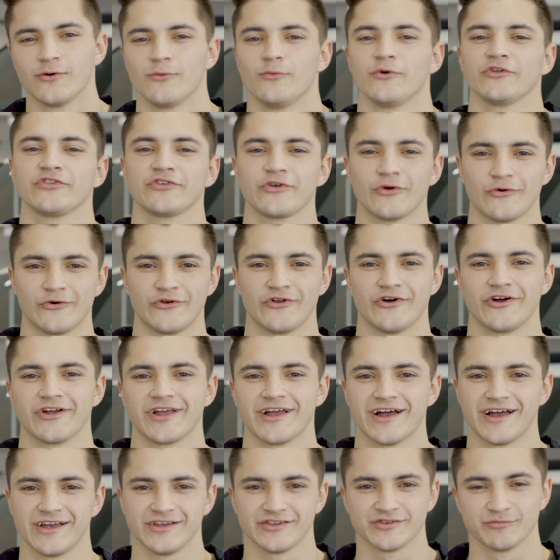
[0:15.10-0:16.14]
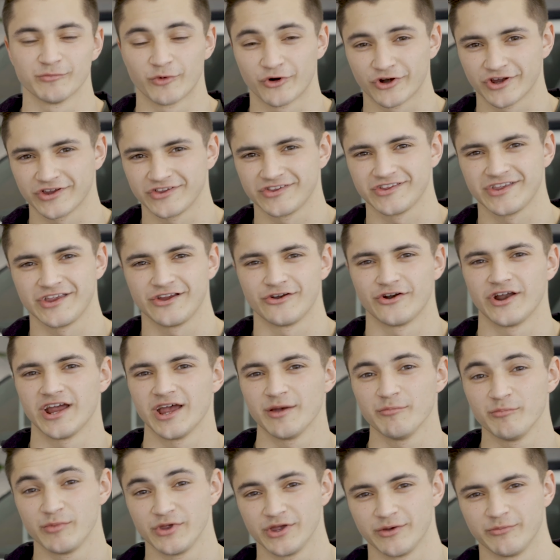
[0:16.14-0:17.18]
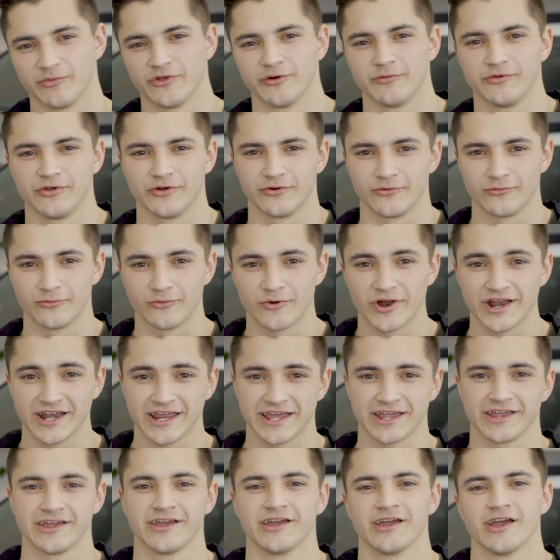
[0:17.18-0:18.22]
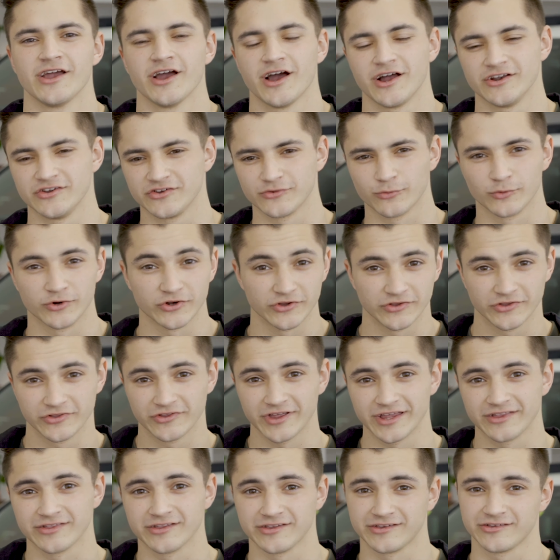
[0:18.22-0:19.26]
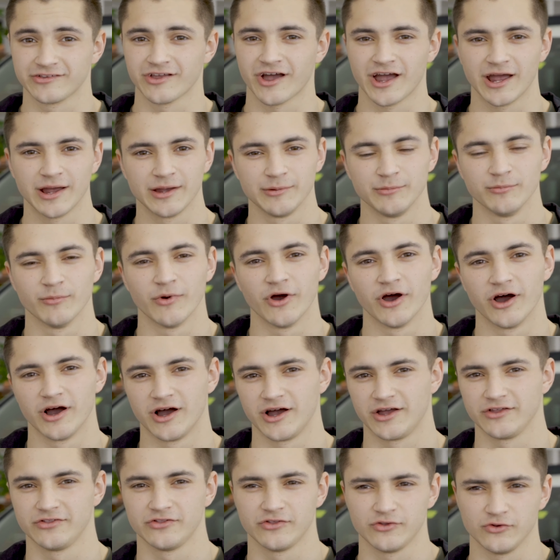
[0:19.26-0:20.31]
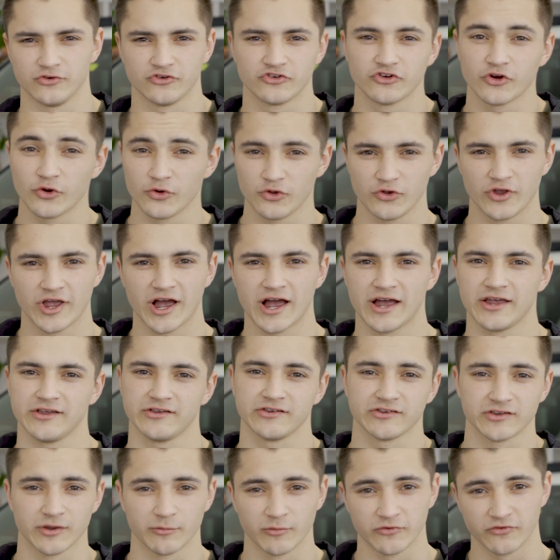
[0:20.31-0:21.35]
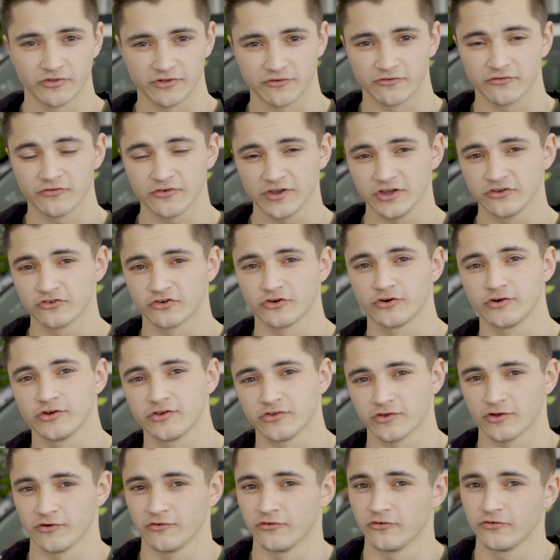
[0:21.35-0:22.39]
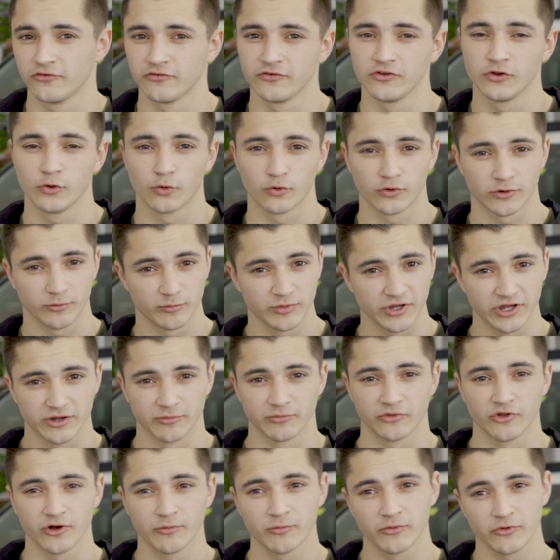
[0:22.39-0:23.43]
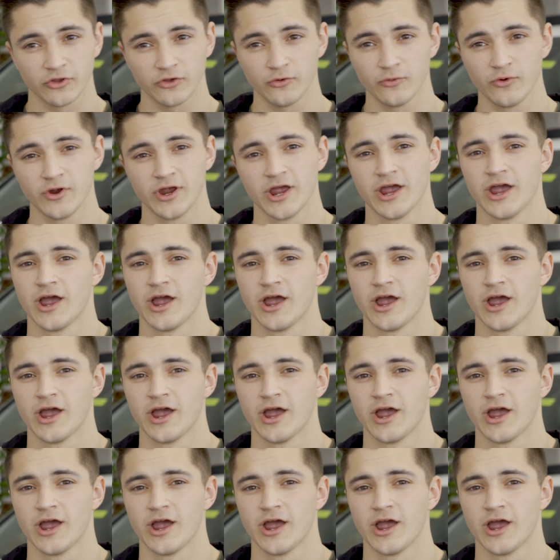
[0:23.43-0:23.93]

What's going on, guys? Marcus here at BMW of Reading. I just wanted to take this time to show you guys some of the features of your BMW,